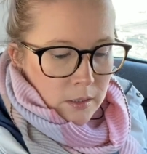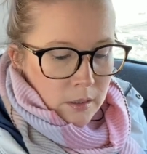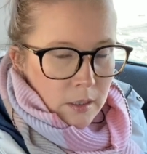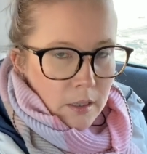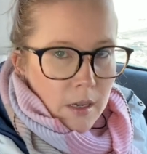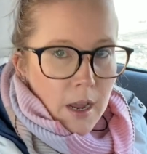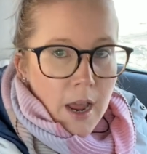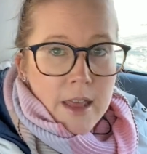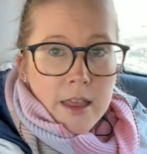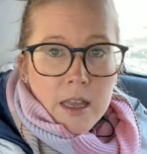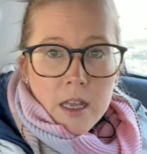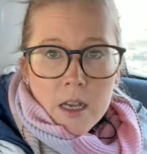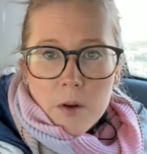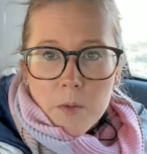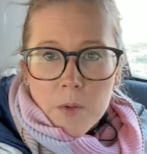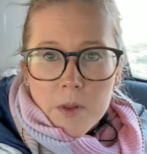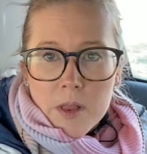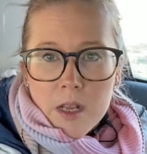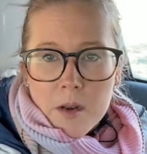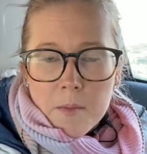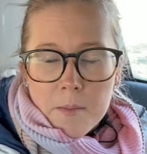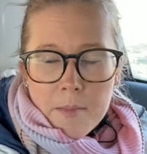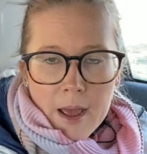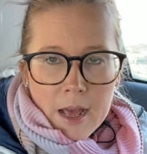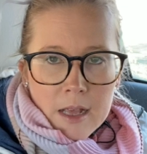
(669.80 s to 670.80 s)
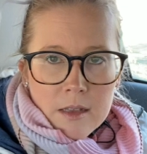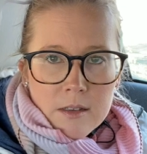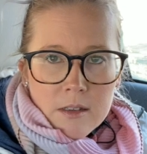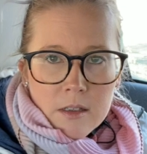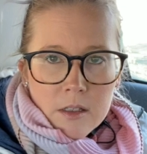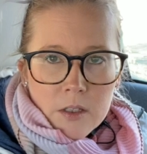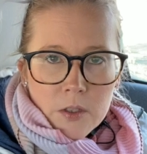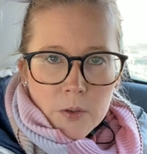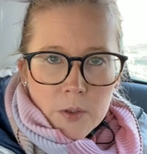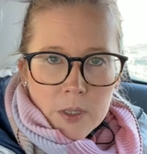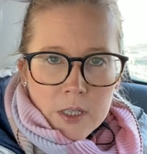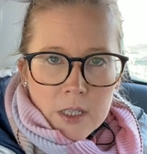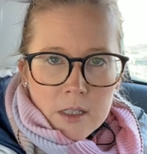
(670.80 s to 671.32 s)
I think within Mazda
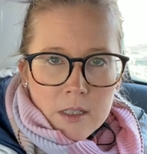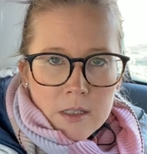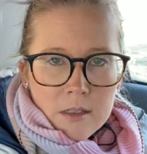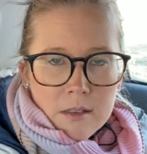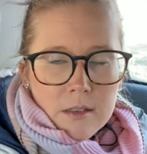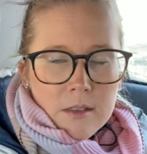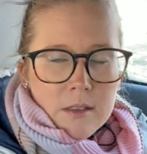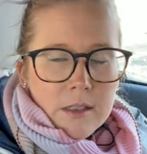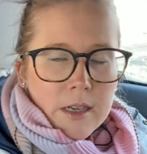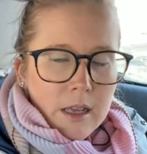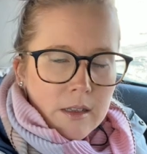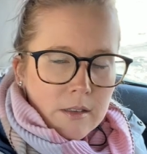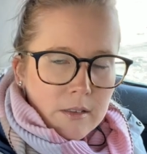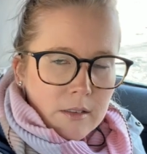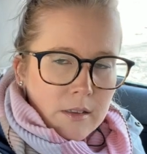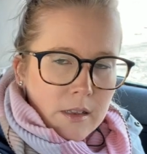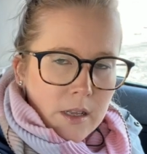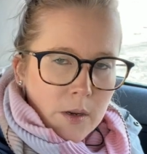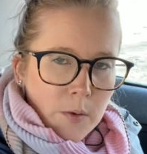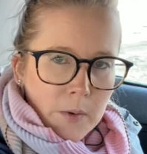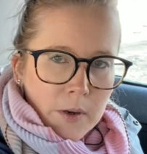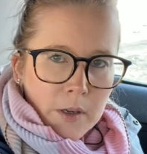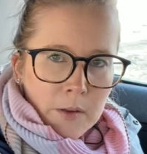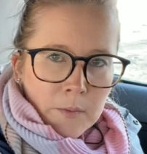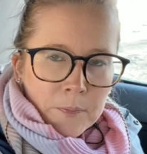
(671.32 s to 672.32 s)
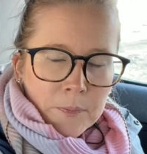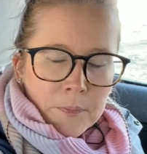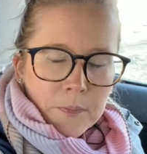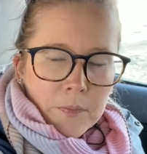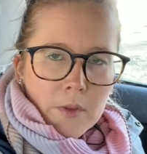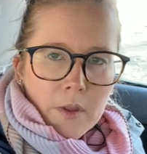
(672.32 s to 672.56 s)
loyalists, yes, they will.